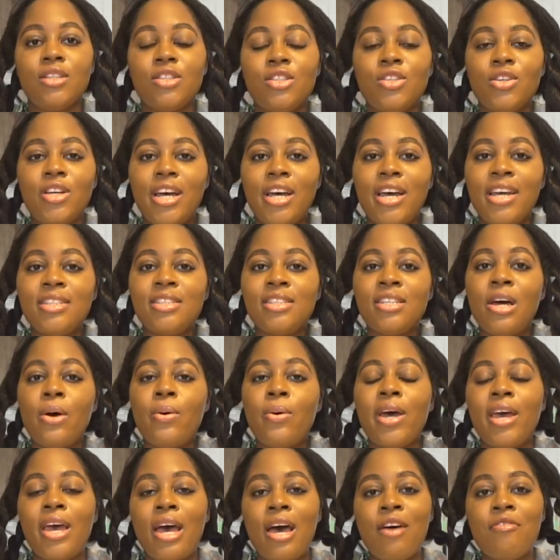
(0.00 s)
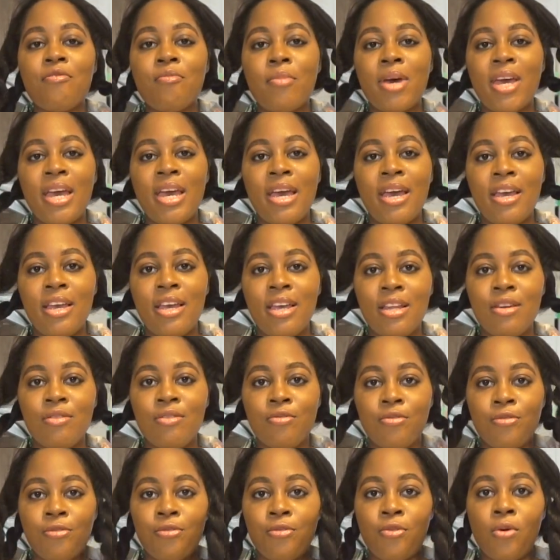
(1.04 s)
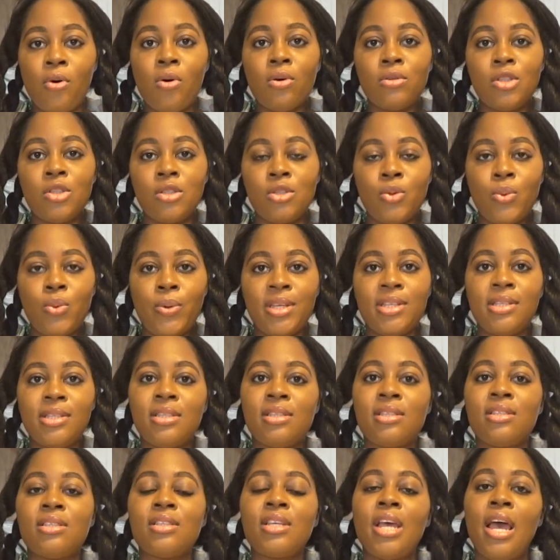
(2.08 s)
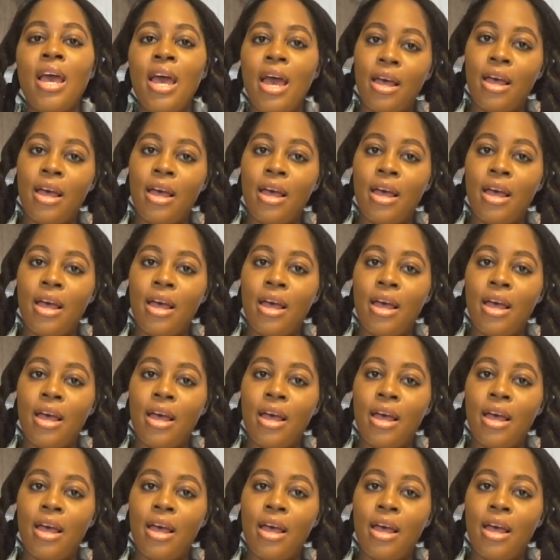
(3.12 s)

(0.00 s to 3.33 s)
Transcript: So guys, now I have my hair in 4 twists,